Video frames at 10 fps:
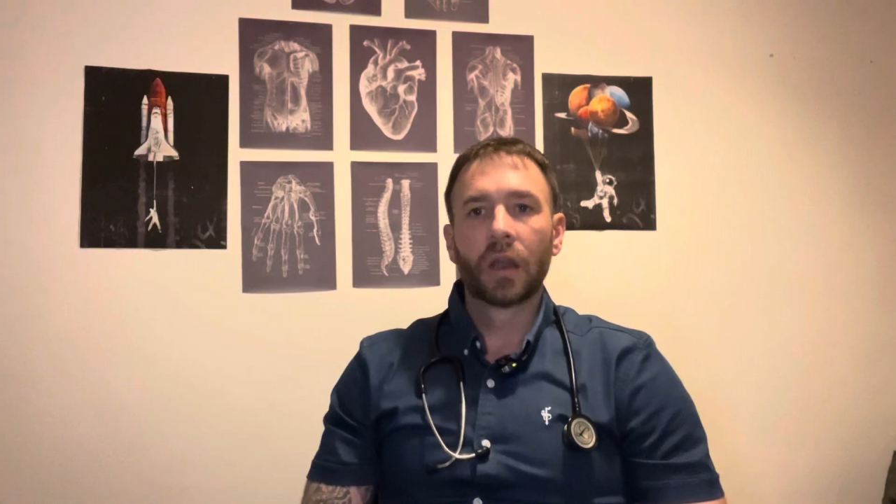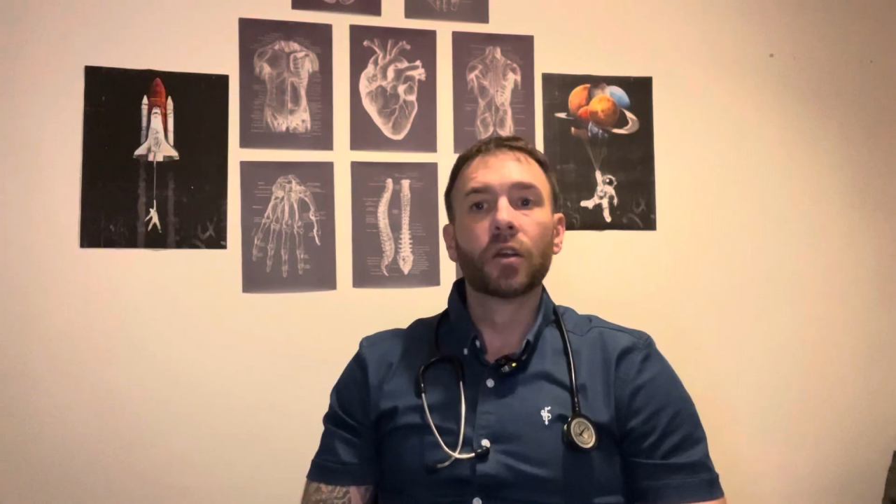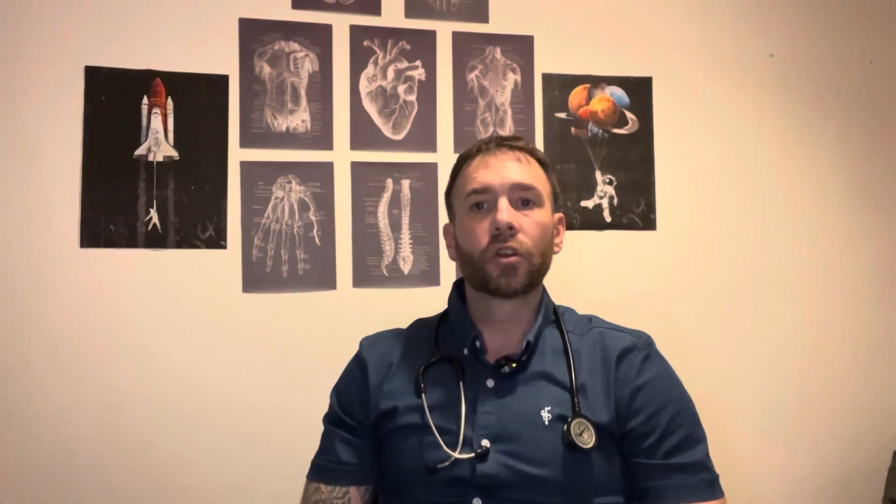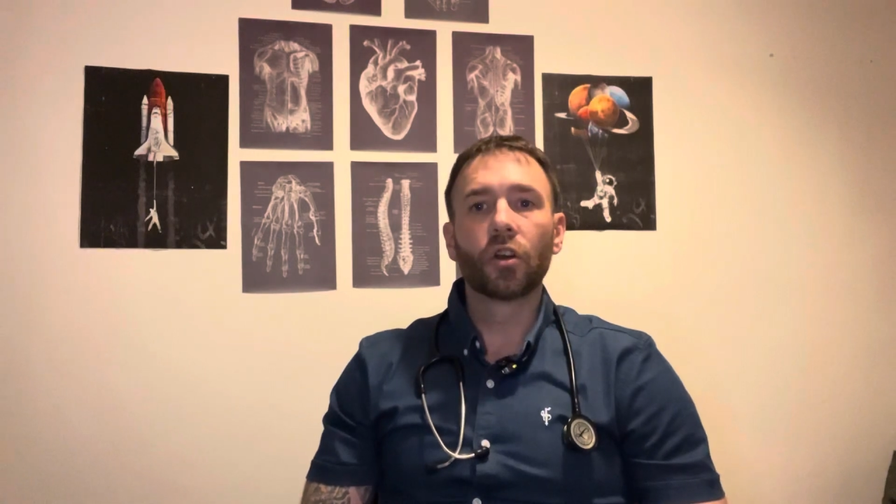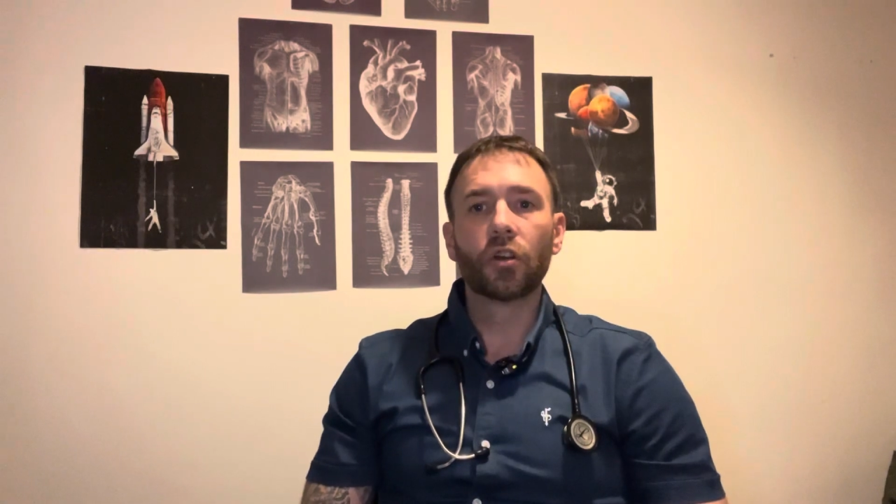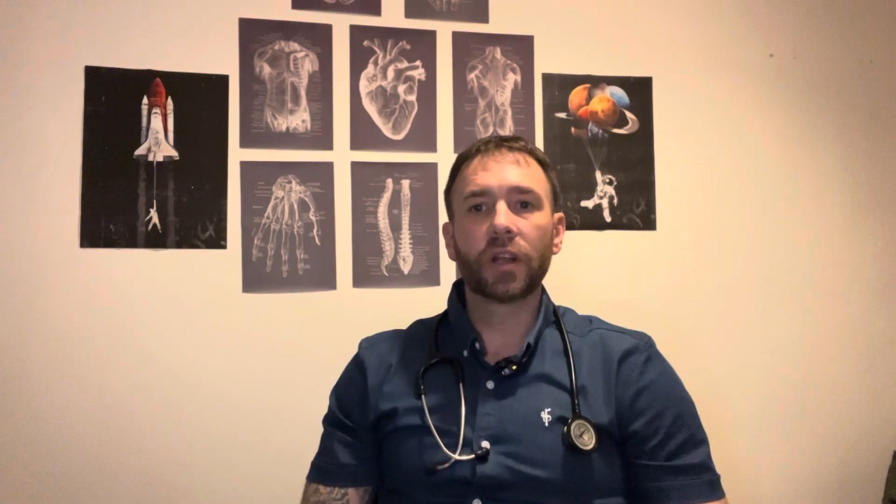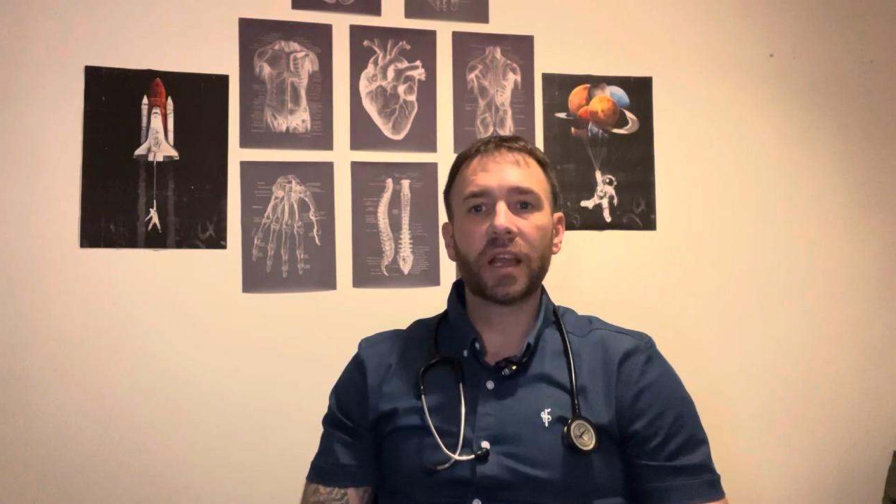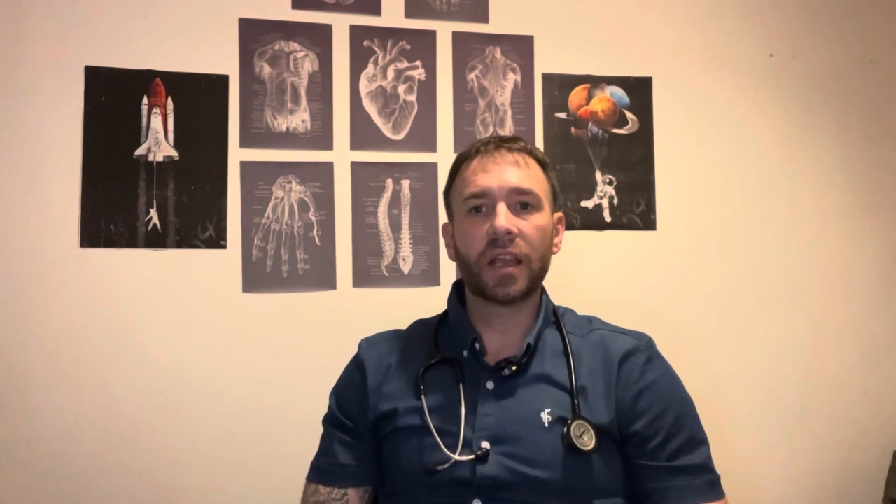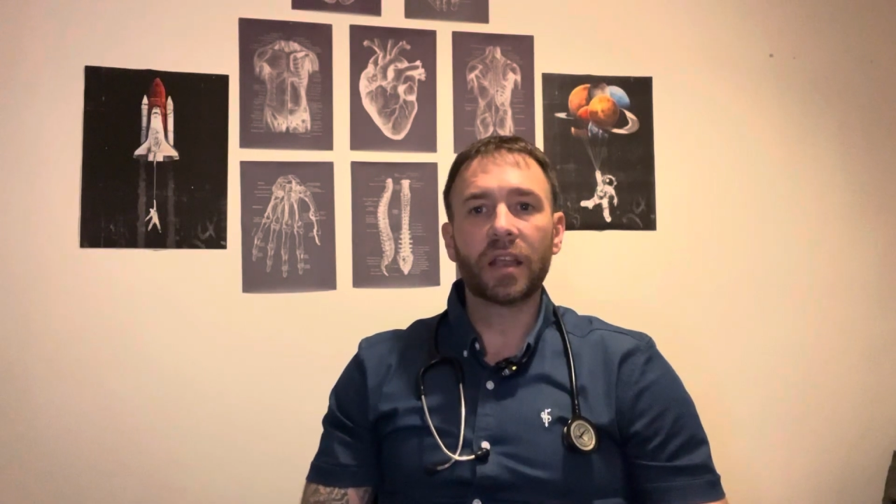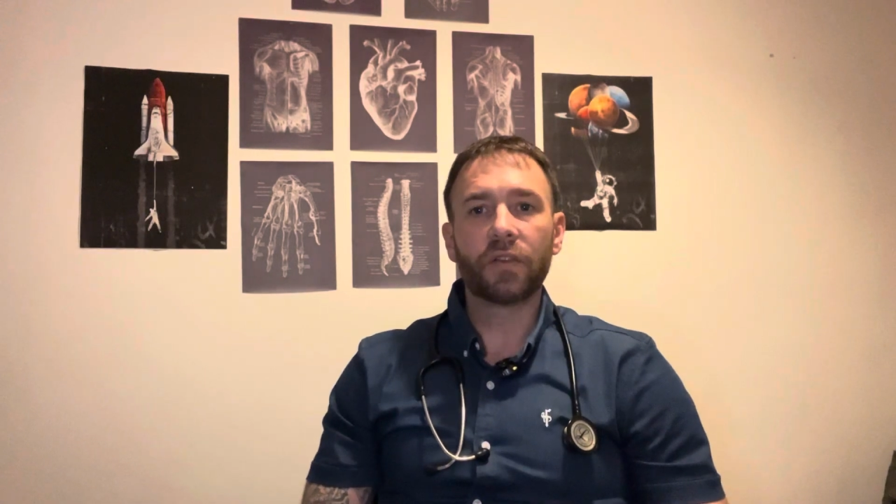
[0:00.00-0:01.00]
Good
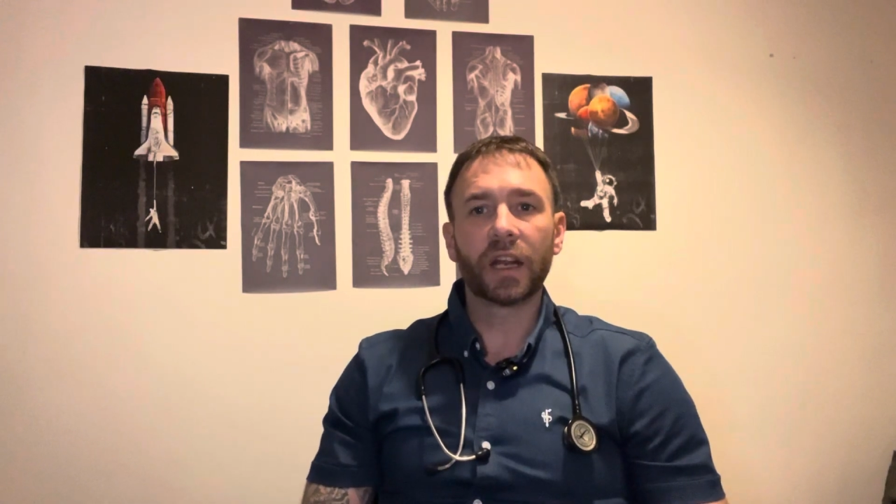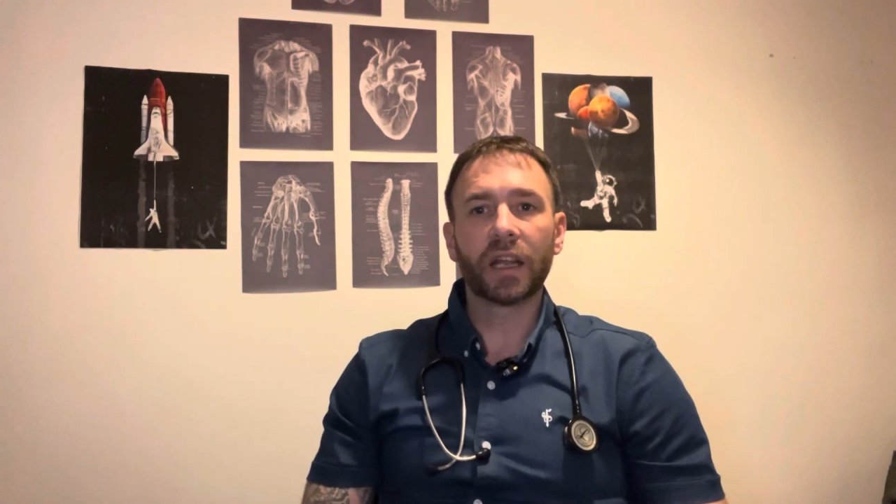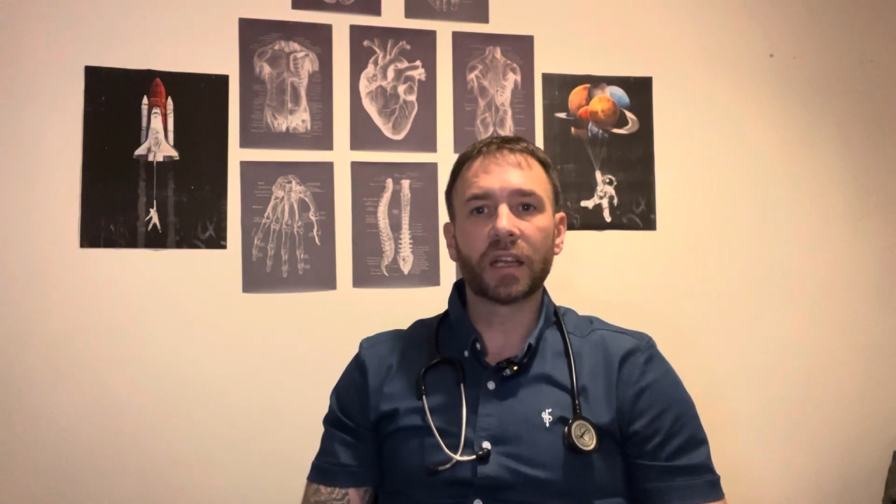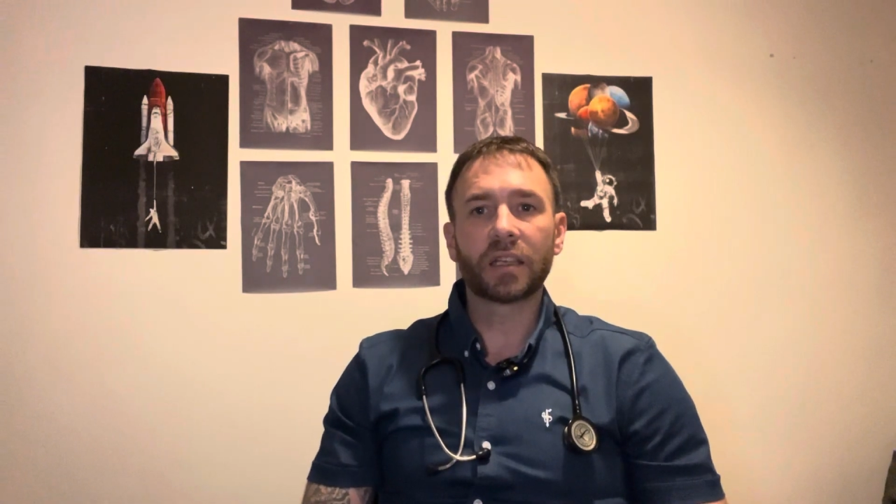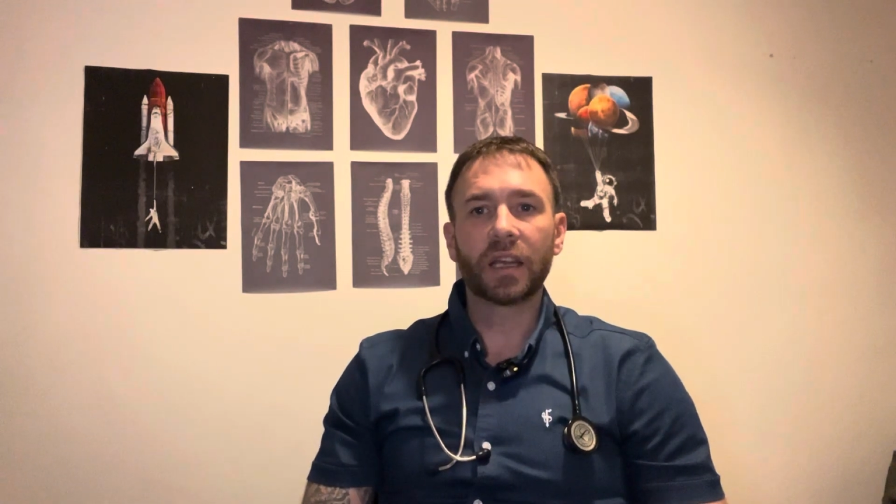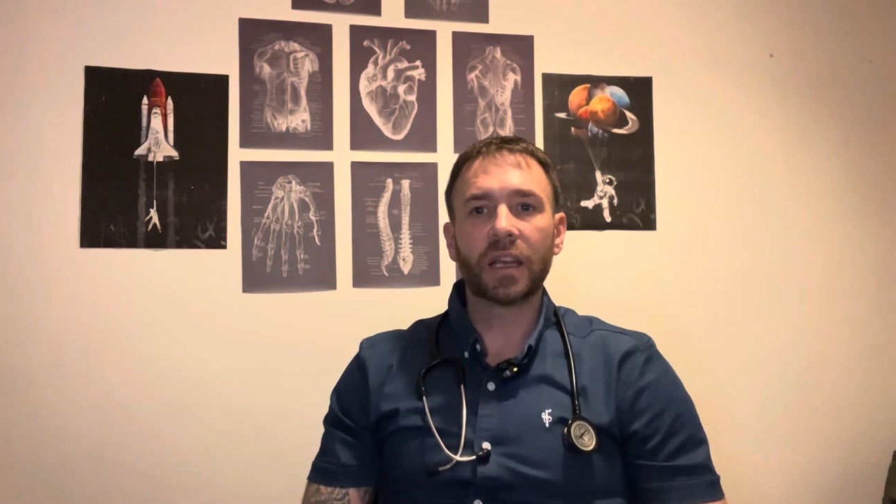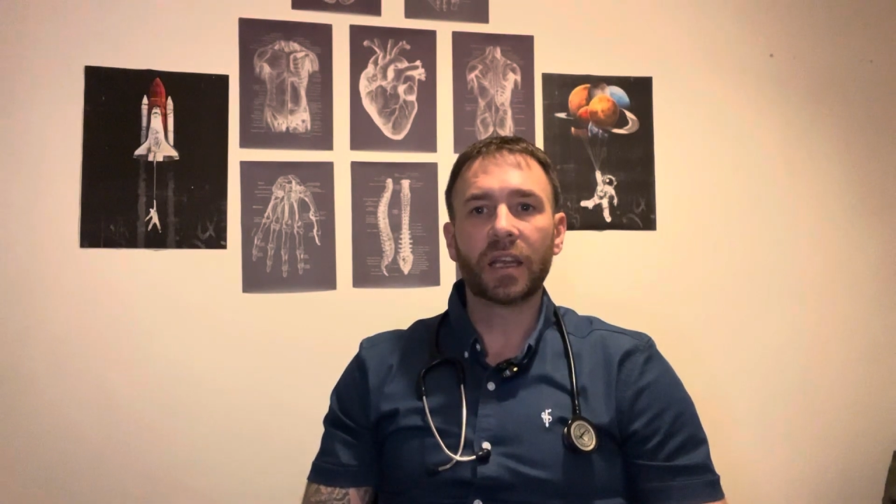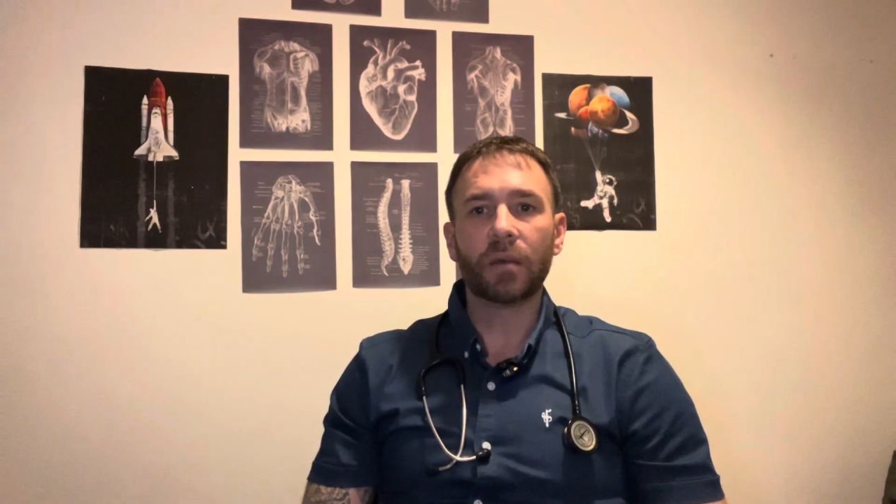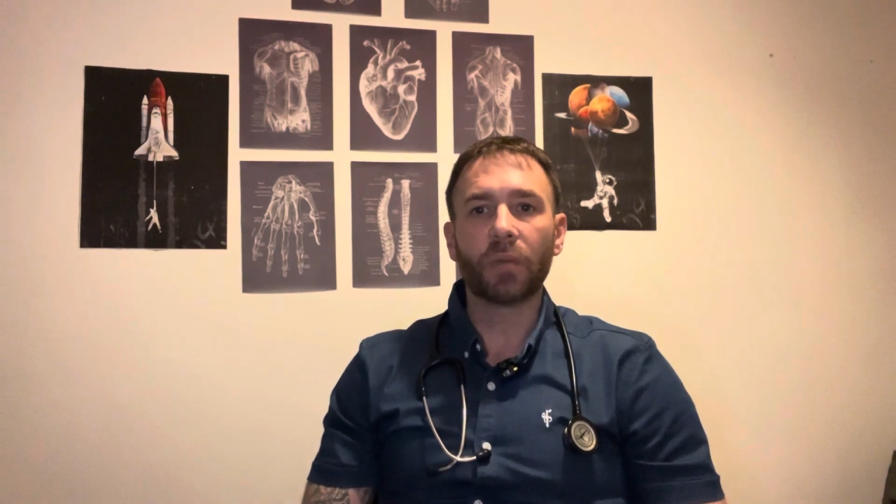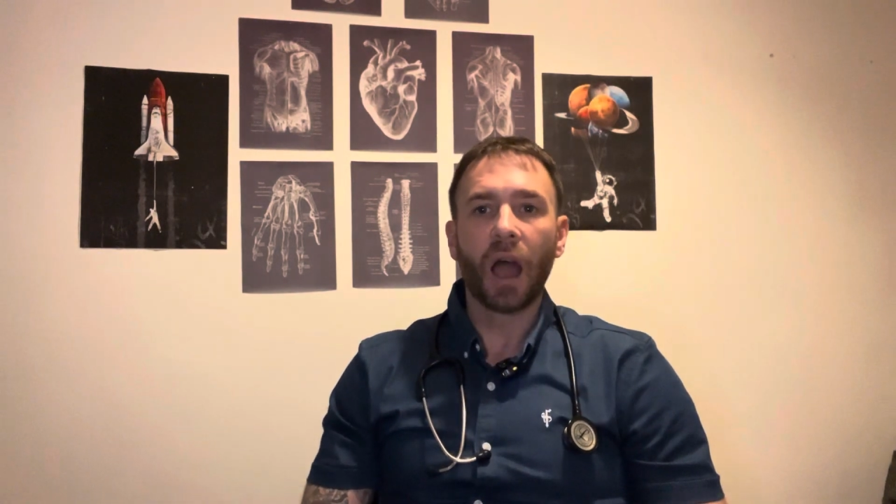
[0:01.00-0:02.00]
evening,
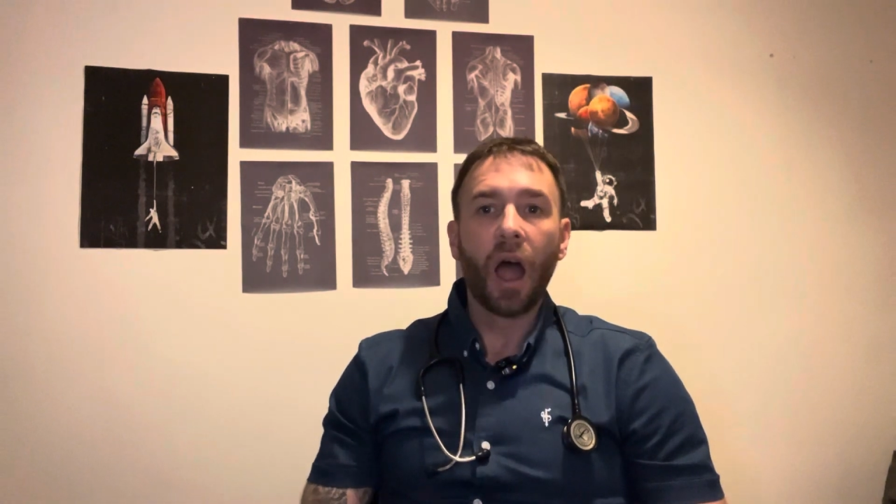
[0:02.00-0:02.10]
team.